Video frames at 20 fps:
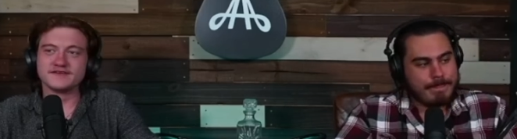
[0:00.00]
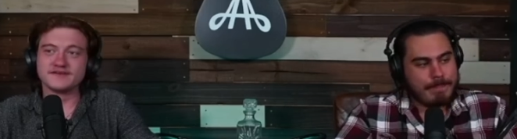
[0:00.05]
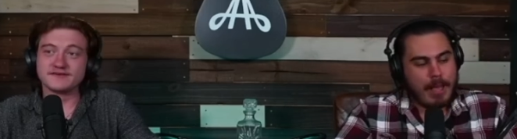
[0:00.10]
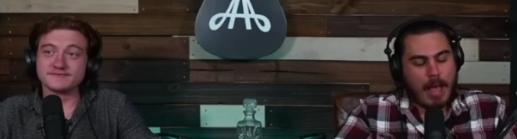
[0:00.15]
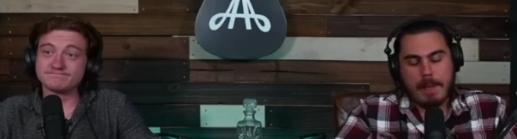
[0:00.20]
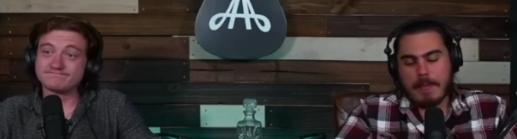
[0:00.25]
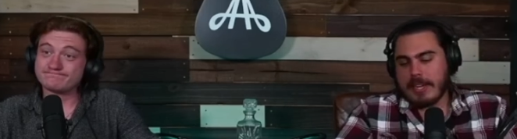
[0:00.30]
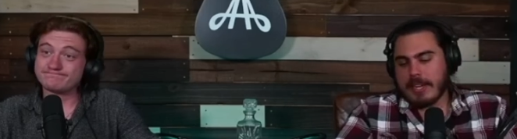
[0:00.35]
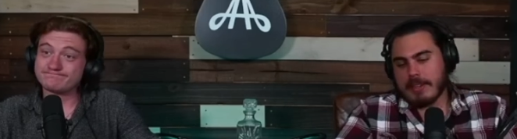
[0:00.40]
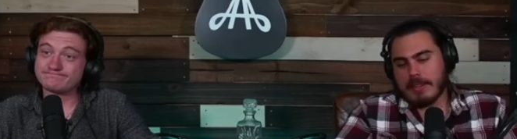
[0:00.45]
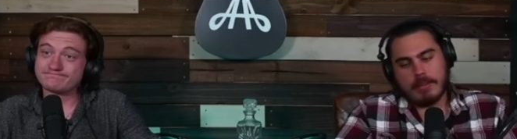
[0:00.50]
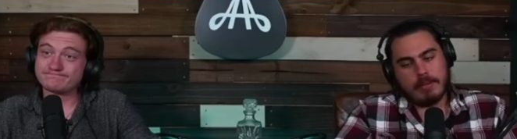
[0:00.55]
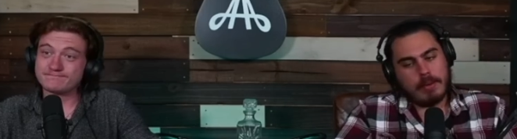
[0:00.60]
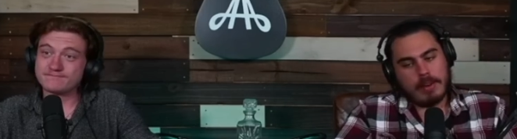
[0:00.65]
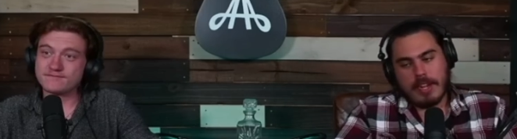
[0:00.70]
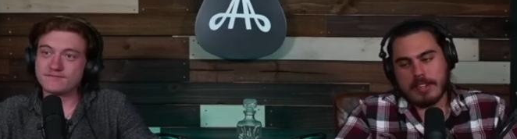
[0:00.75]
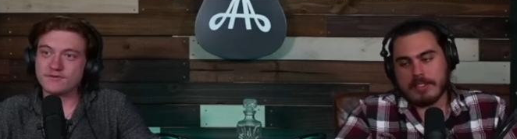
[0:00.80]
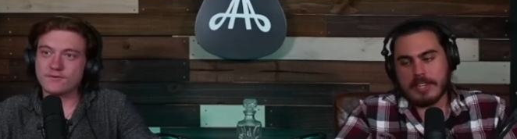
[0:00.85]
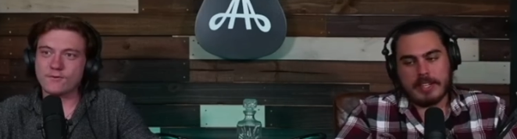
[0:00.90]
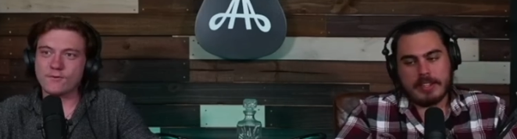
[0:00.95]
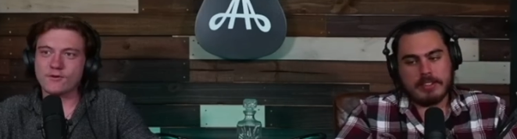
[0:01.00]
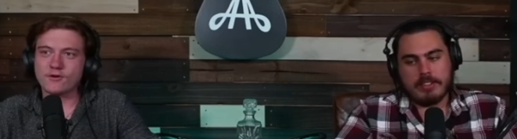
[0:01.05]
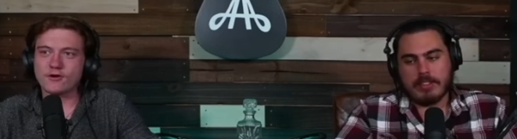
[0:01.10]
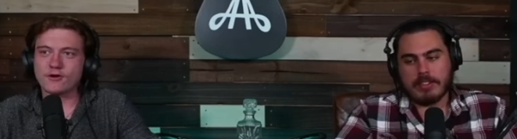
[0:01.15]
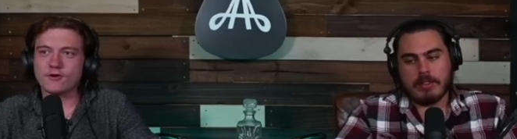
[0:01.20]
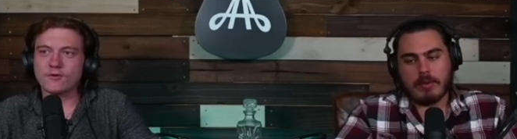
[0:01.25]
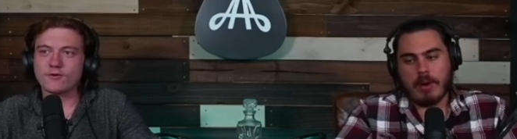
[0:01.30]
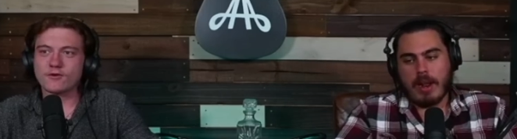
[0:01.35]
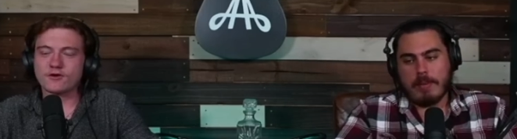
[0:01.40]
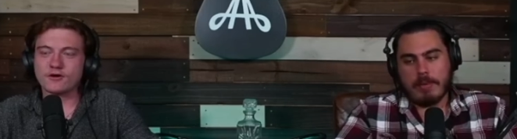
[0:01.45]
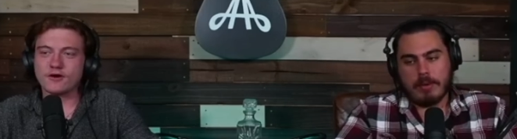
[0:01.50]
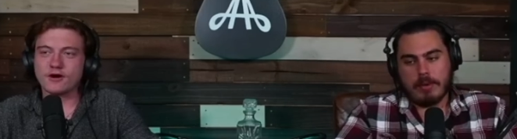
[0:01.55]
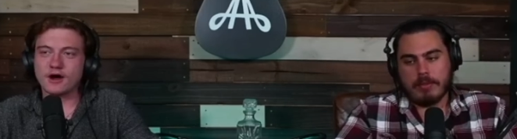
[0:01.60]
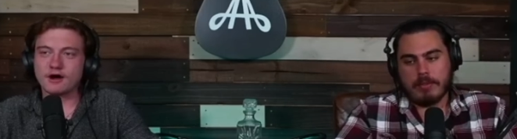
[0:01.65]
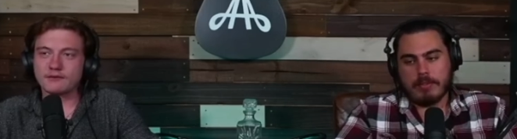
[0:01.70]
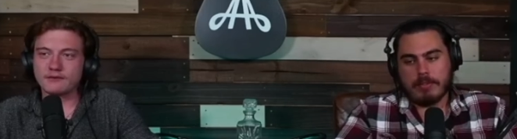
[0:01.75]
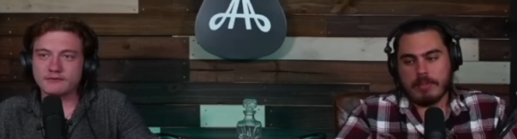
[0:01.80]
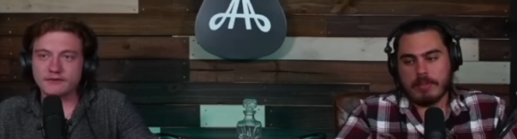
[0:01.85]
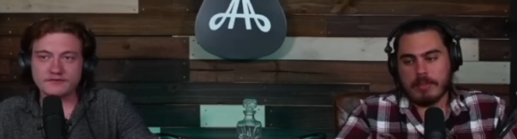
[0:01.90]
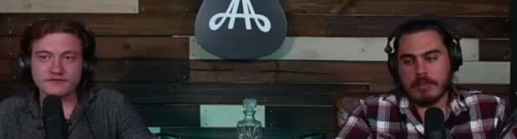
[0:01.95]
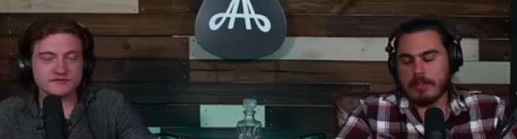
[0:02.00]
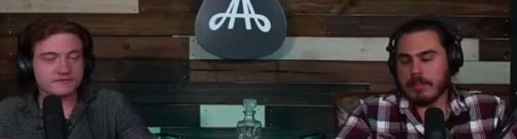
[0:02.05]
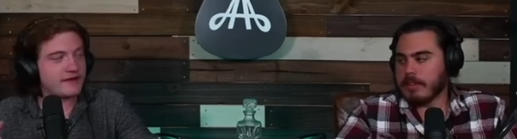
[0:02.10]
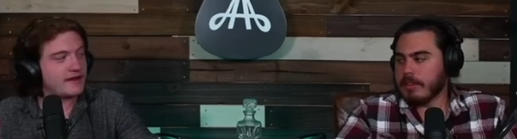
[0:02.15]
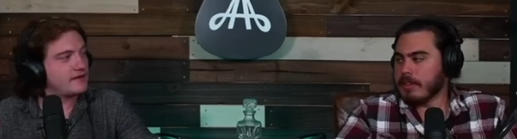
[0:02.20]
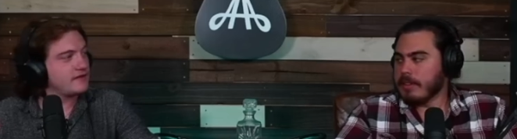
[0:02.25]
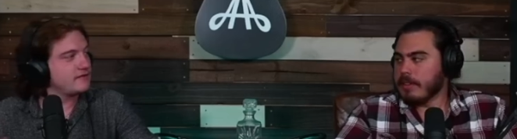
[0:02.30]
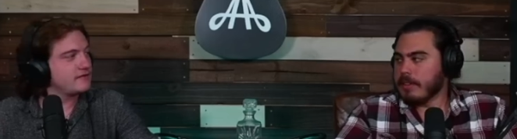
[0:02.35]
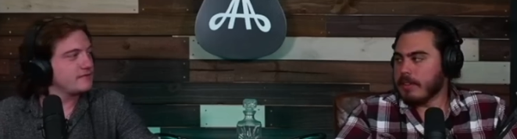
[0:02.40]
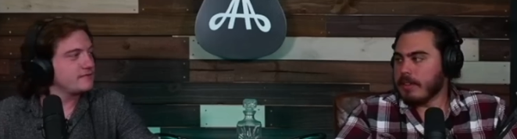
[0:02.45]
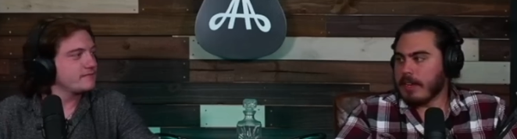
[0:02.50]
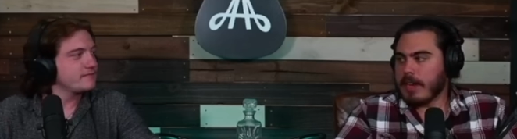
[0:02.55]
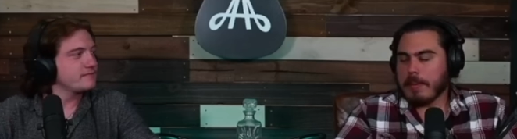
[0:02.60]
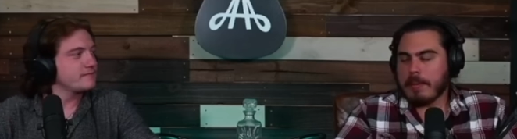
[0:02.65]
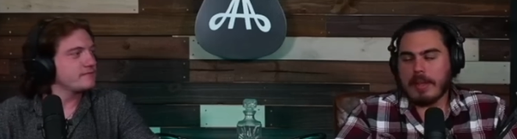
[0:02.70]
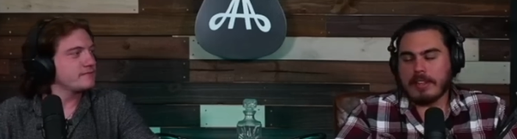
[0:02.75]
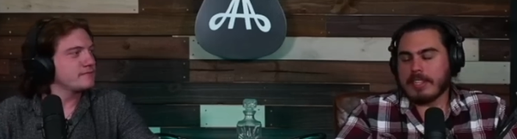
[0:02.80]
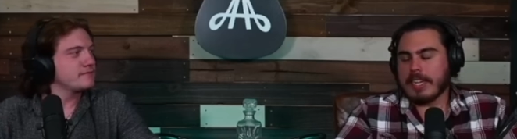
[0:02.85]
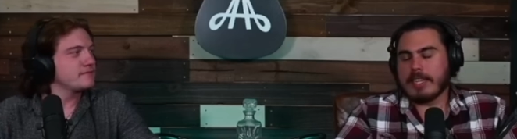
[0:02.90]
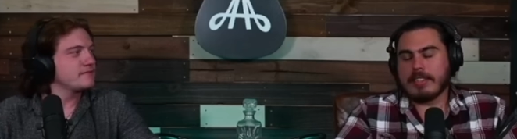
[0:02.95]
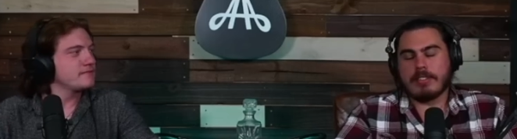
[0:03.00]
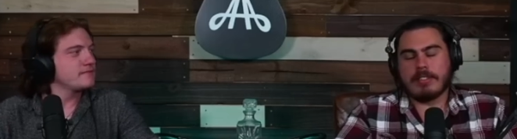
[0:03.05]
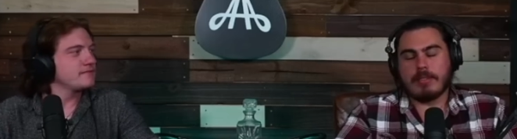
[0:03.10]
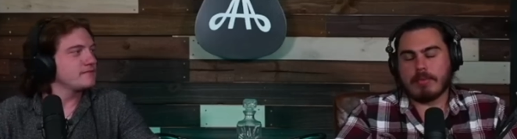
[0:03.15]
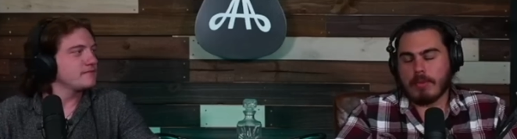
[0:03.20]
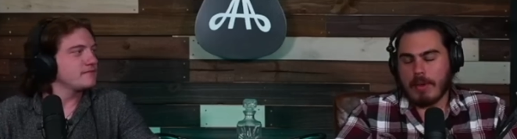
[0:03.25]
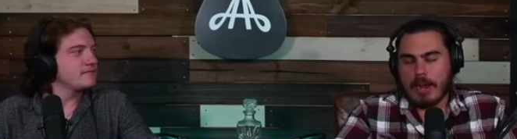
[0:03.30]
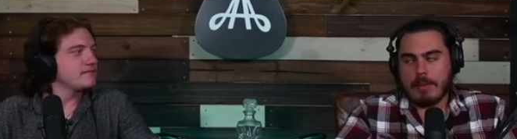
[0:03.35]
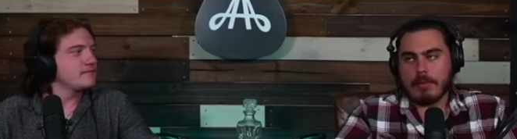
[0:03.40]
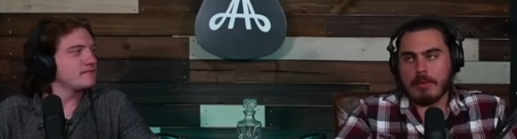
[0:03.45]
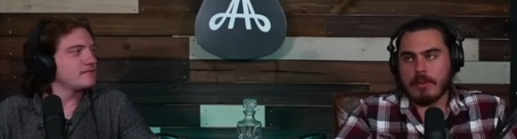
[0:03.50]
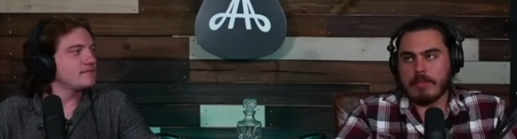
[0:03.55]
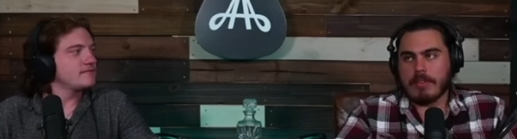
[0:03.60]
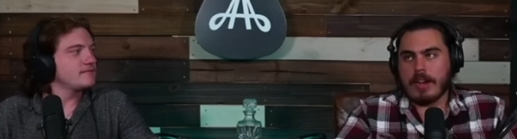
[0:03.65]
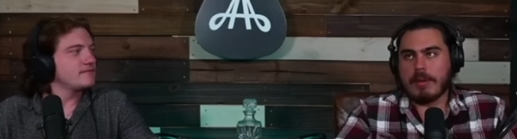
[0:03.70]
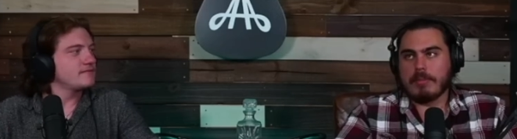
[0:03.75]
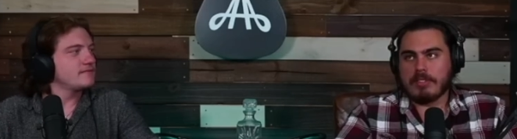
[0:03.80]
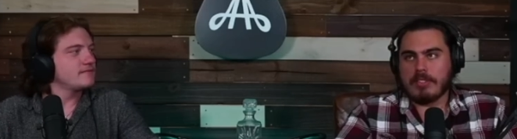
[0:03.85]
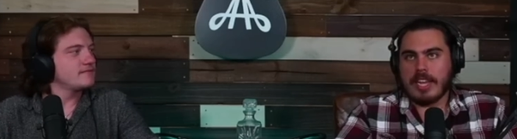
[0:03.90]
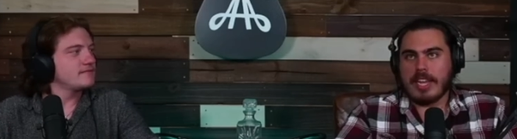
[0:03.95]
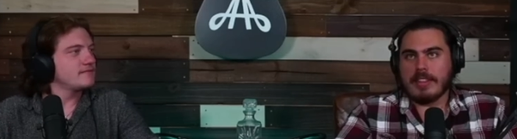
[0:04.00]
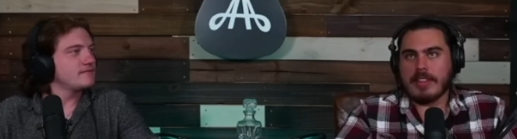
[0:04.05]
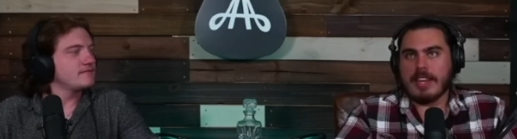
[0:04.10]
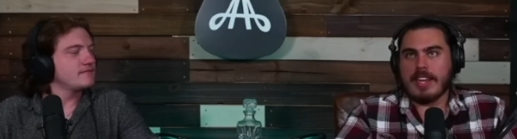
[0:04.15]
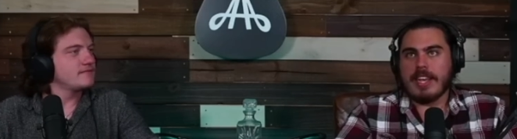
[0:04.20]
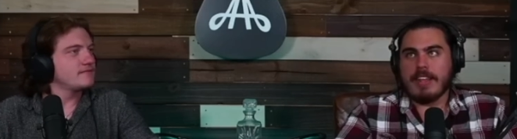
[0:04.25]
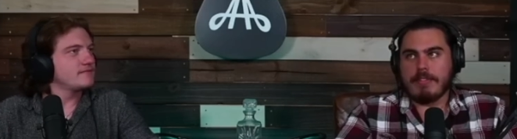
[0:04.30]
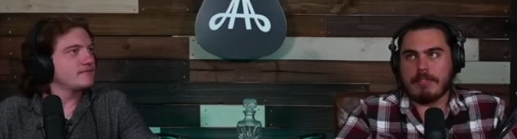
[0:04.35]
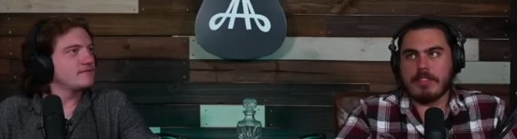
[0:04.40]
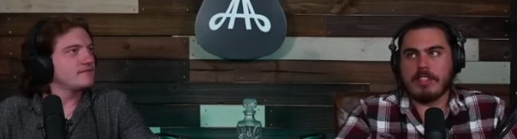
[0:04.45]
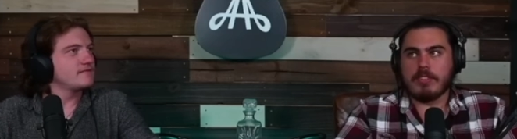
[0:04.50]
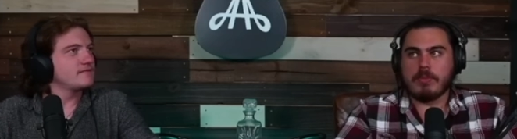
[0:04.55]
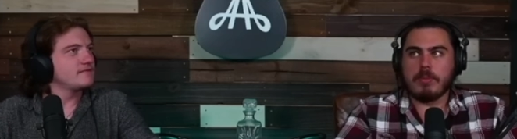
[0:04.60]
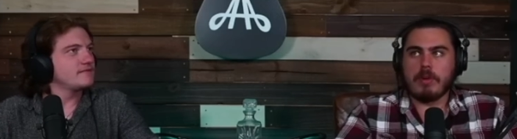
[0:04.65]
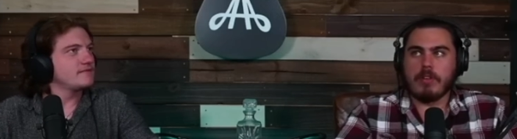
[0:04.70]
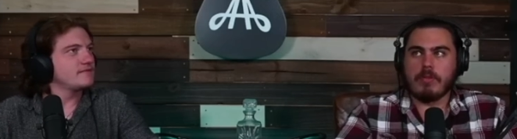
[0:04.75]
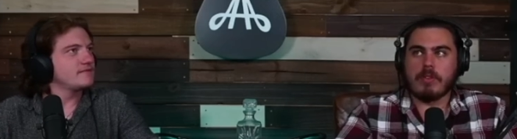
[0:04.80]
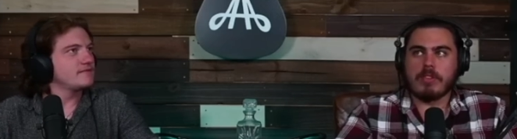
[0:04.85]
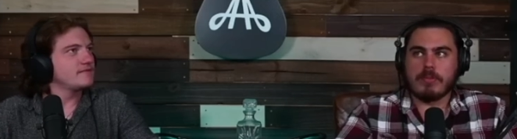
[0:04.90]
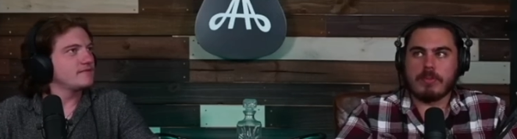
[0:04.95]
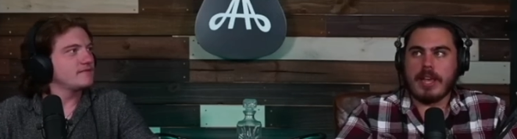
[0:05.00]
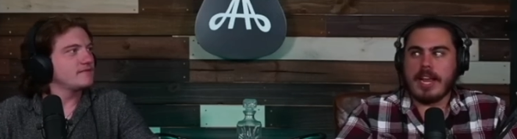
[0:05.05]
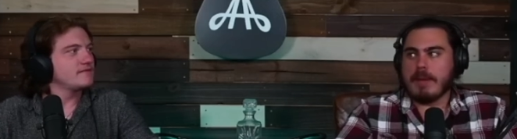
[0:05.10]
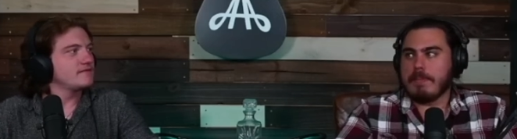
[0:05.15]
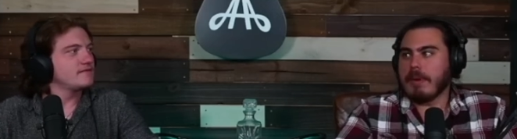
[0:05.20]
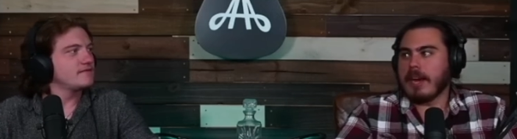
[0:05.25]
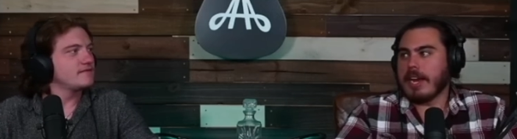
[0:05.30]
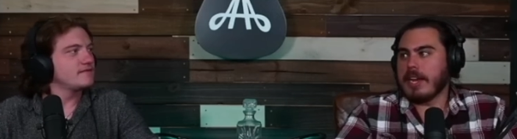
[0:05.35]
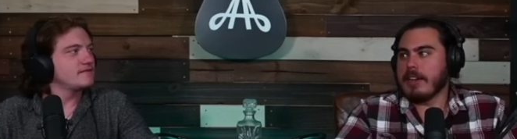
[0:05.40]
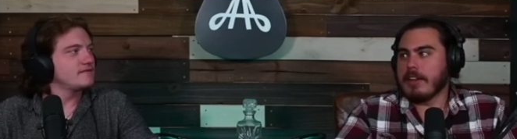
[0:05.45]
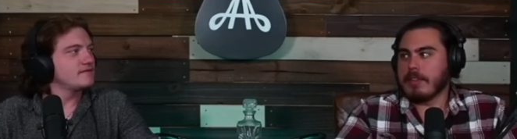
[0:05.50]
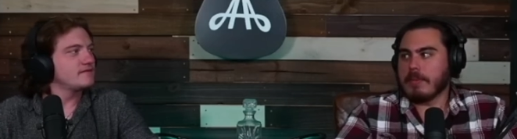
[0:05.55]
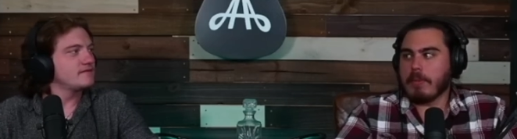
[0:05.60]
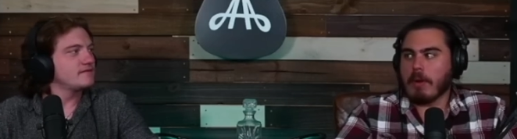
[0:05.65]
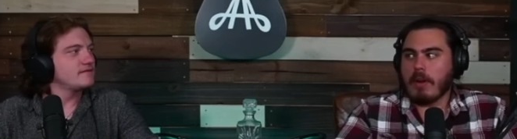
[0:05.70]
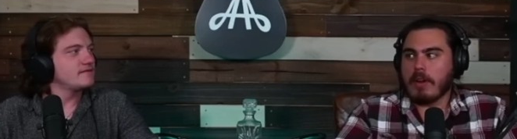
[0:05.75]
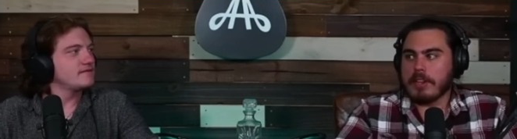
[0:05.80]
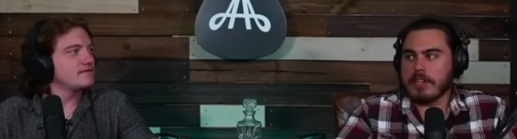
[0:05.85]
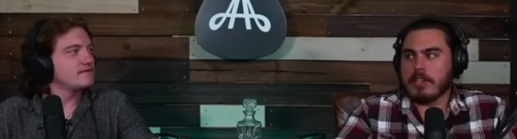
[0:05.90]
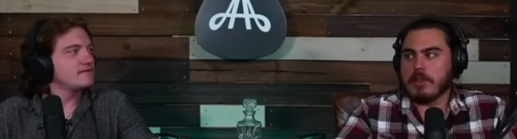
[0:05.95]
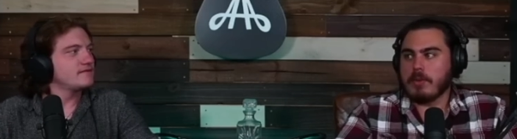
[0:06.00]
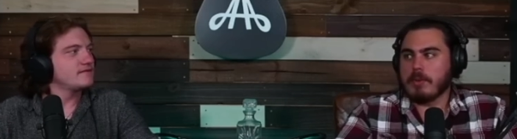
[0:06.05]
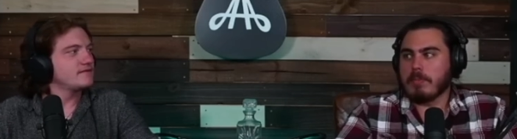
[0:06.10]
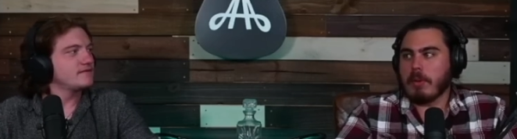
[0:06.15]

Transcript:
Speaker 1: I mean, we're not saying or, this is the right move. Or Allman Brothers Band? I'm not saying it's the right move. I'm saying that if this move was made by another party, you would